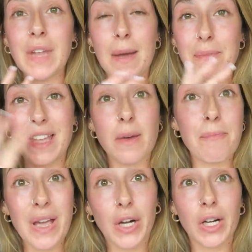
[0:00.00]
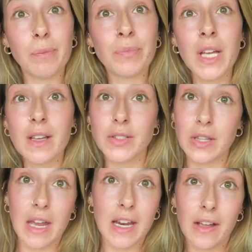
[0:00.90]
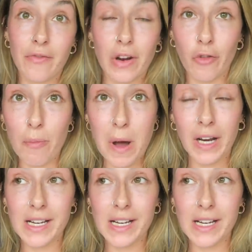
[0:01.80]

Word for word: and made them bigger so that you can fit a football